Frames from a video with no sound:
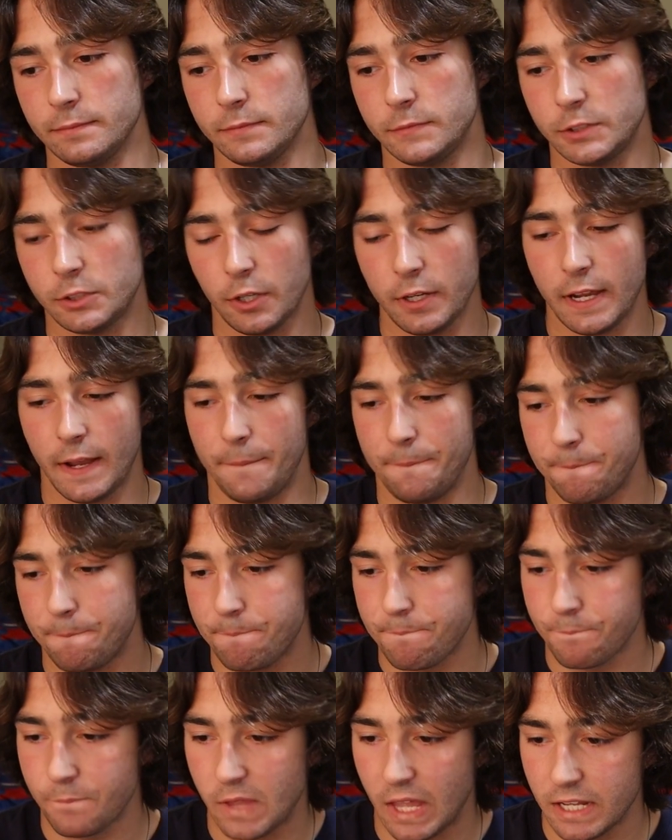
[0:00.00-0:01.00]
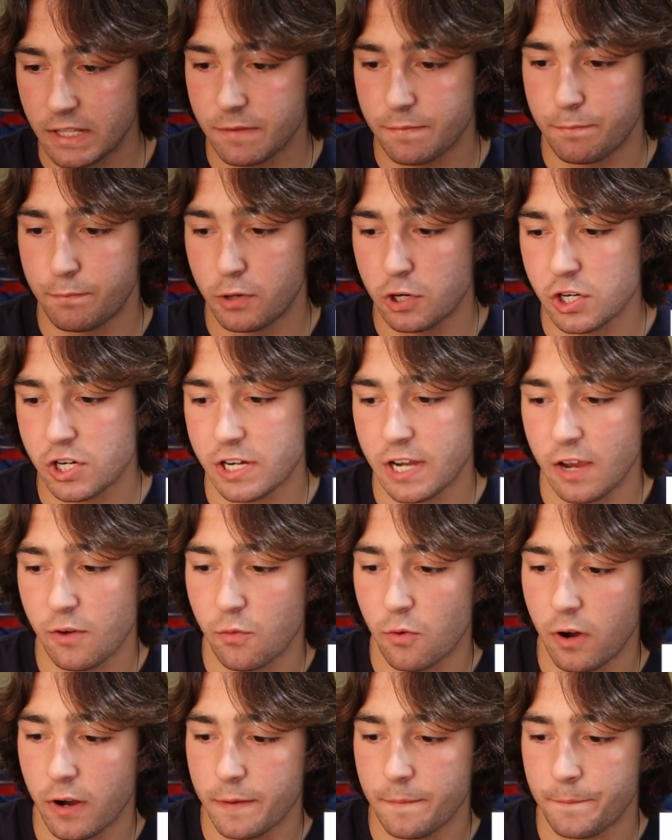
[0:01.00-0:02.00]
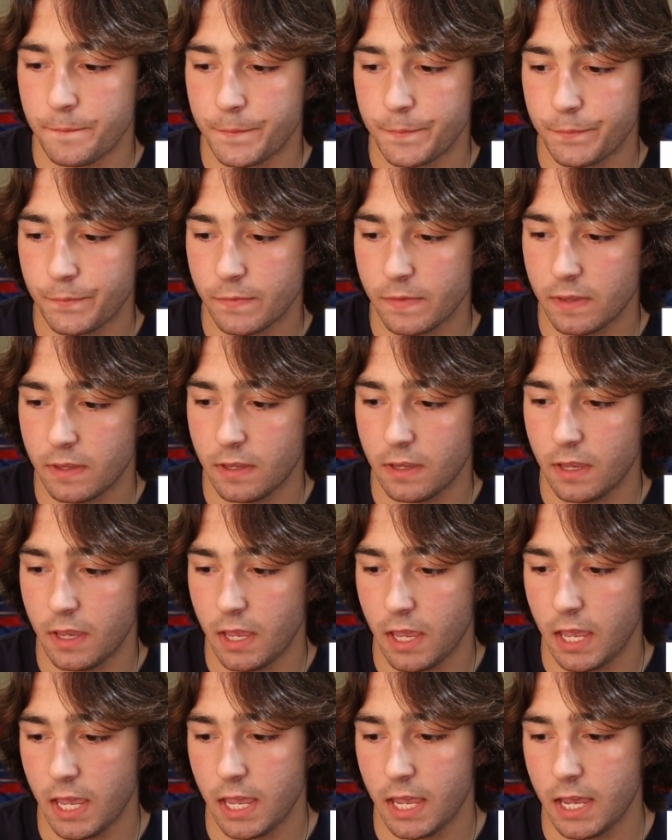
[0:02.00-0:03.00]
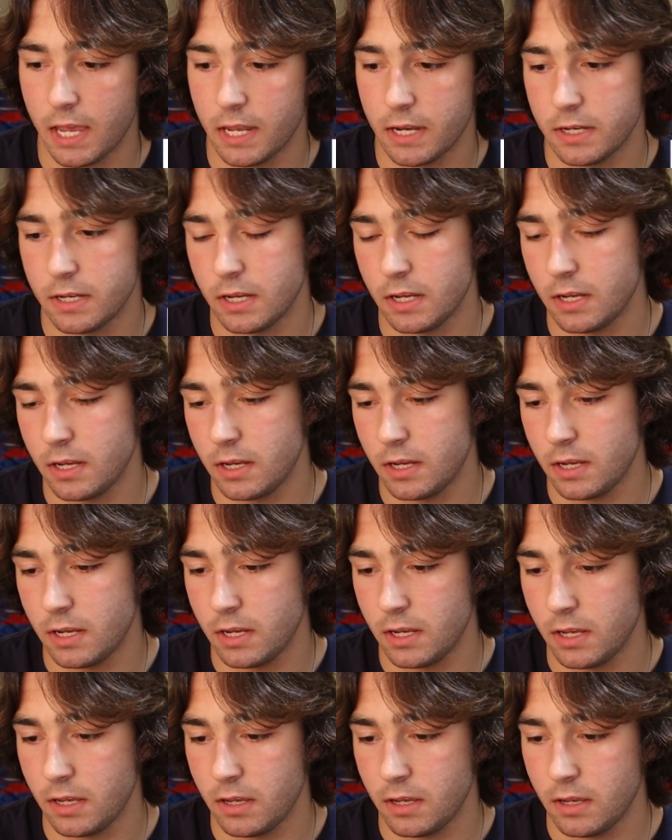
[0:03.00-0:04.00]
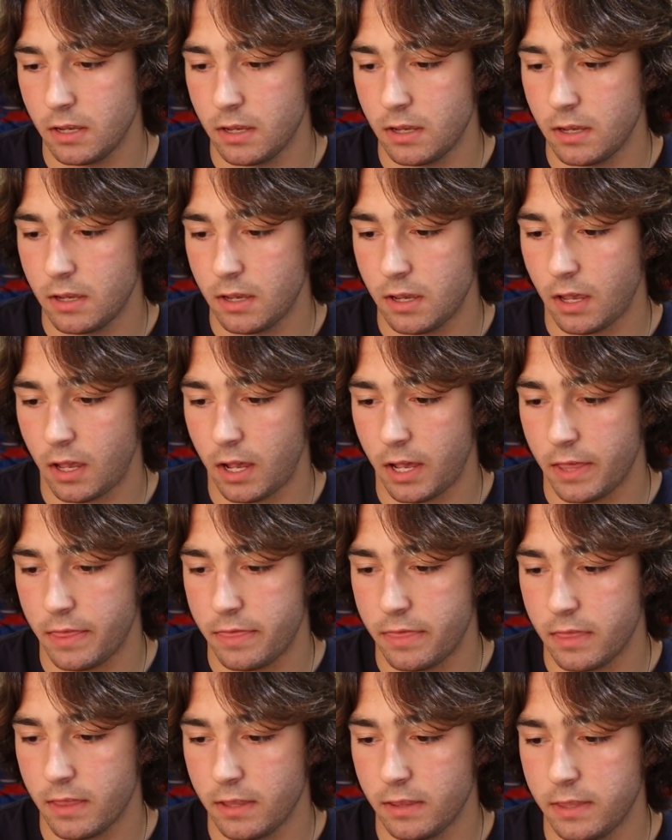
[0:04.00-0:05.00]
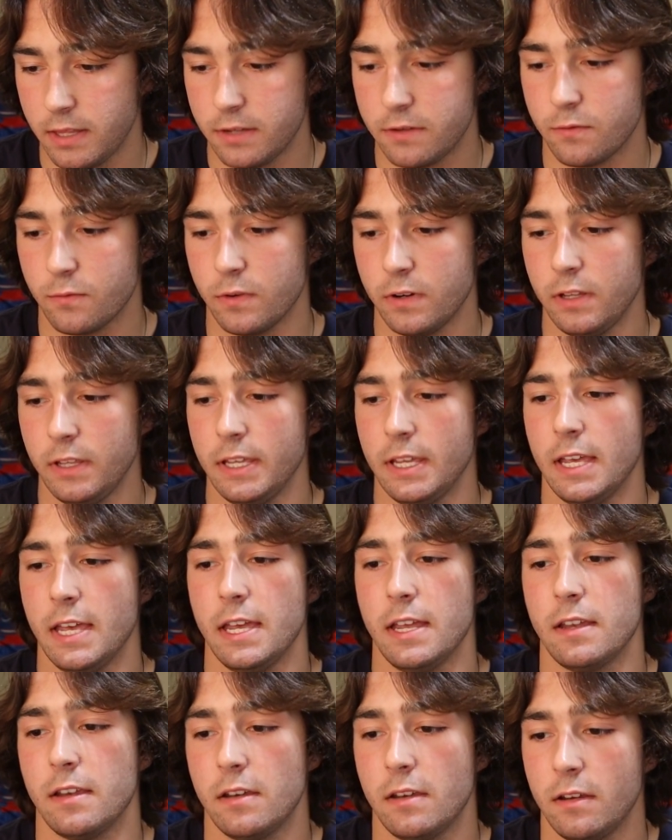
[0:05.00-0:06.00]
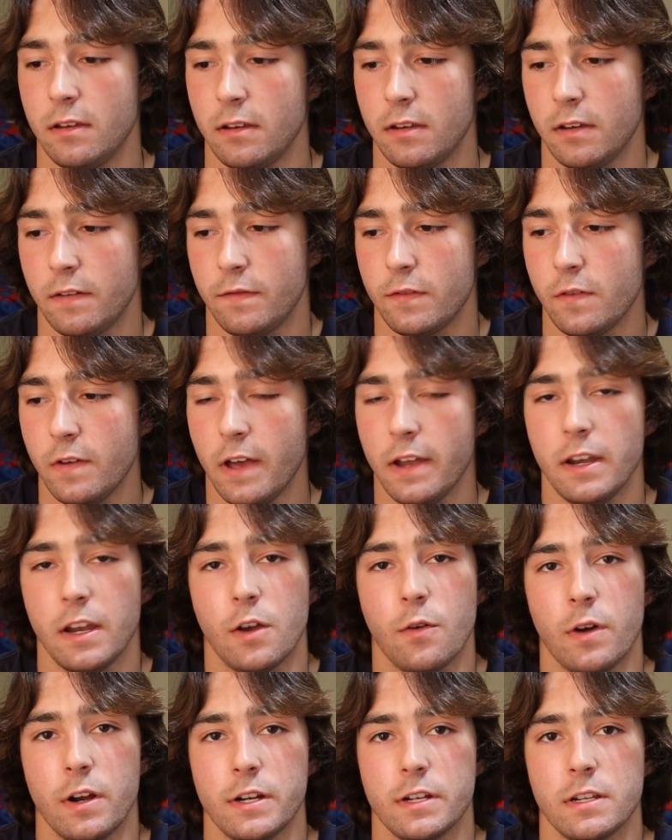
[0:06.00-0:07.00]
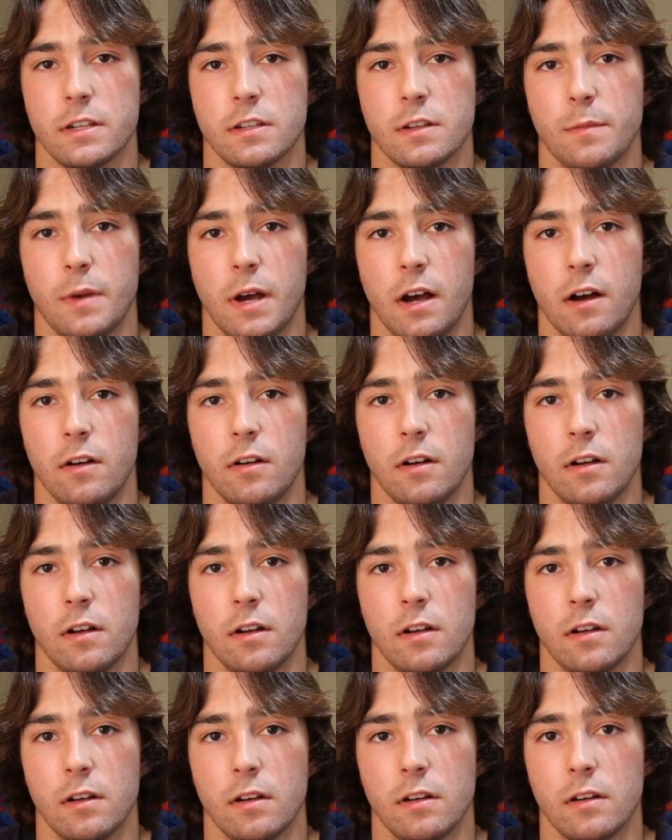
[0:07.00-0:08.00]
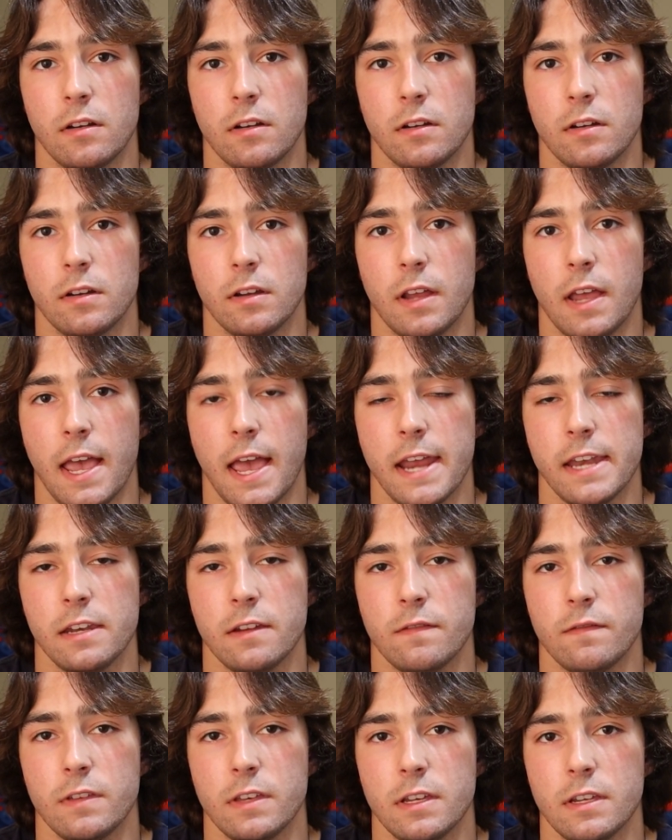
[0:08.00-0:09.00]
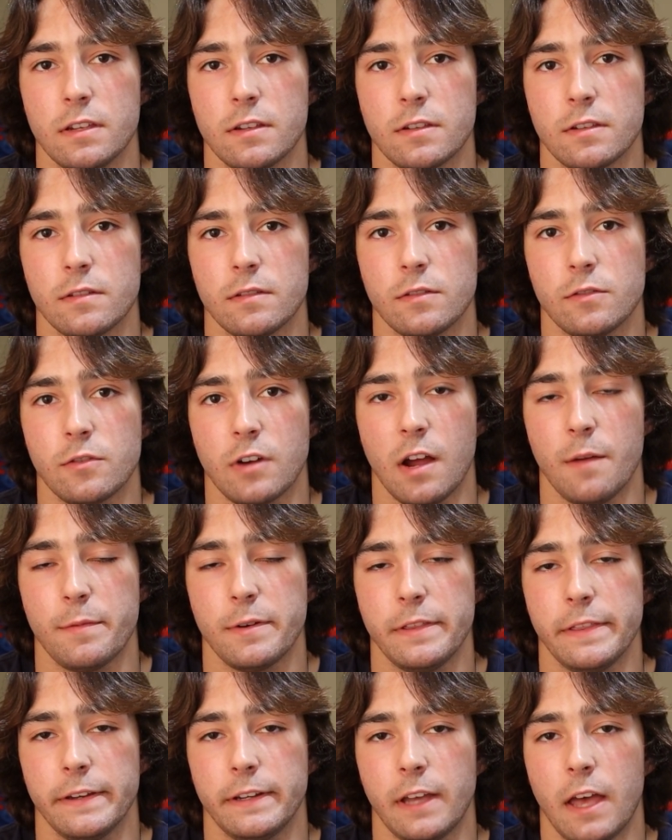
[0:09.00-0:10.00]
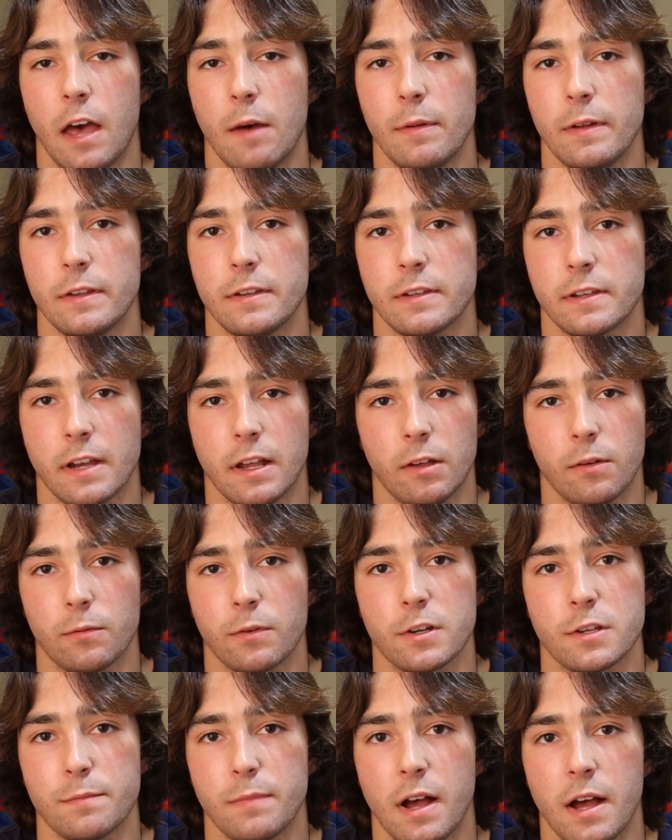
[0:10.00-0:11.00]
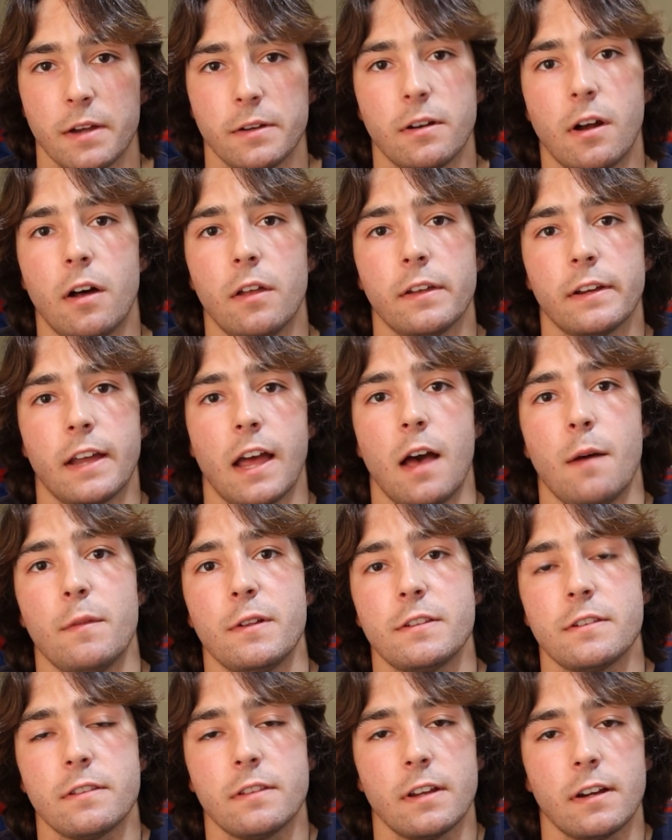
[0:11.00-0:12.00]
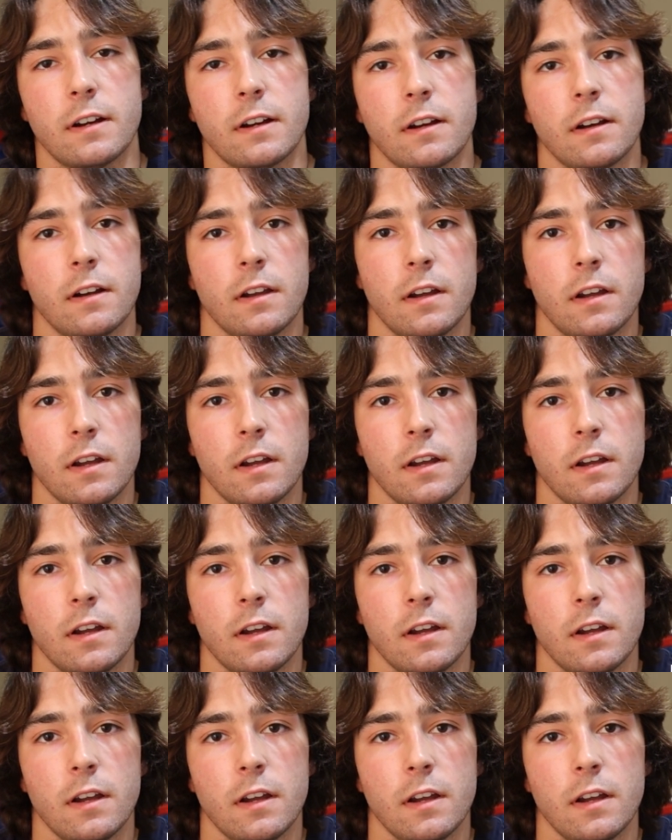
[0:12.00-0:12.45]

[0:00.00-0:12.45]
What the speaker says: So yeah, that's push day 1. And I think that's really it. If you got any questions about any of these, drop it in the comments and I'll respond to all the comments in there.